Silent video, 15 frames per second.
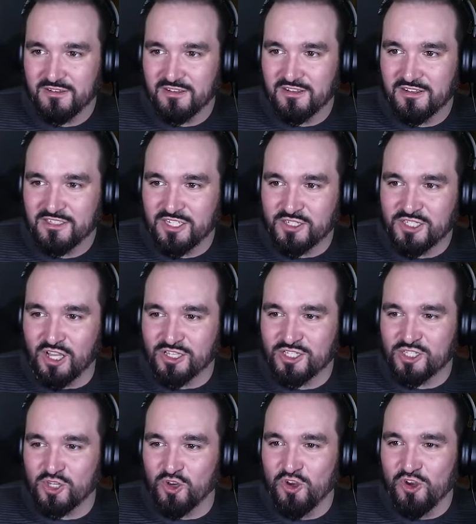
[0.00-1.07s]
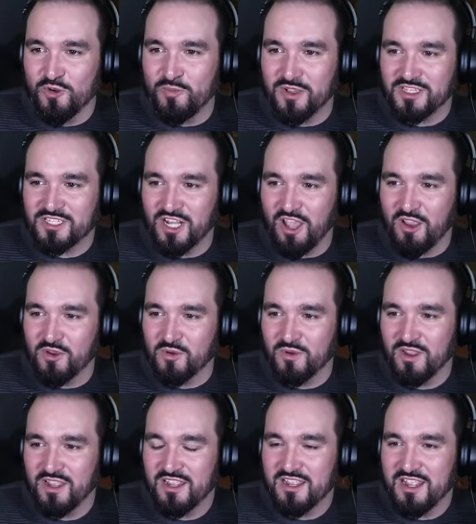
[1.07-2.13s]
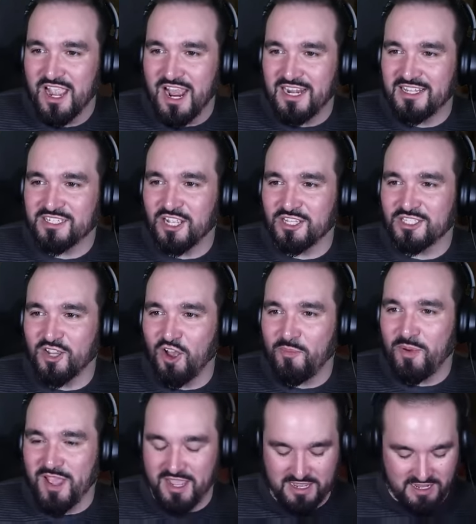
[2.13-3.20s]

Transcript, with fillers: So it's like super slow, and it's got torpor,